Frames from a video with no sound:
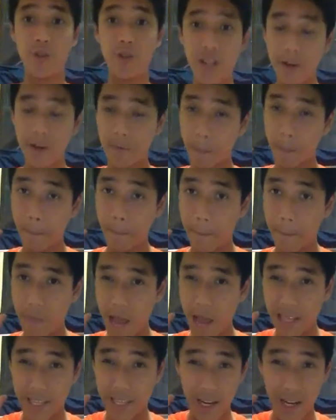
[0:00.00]
need
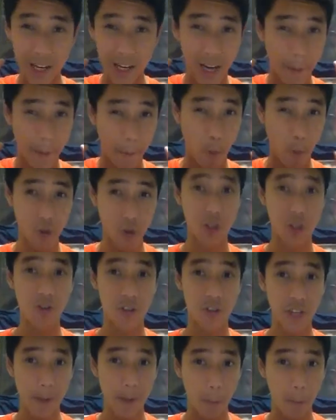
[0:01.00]
exactly like posters.
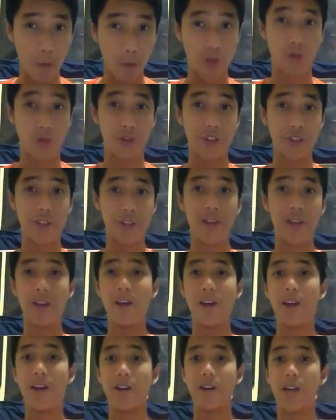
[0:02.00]
You need posters.
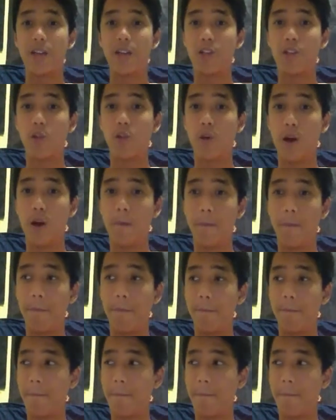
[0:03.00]
Okay, so um,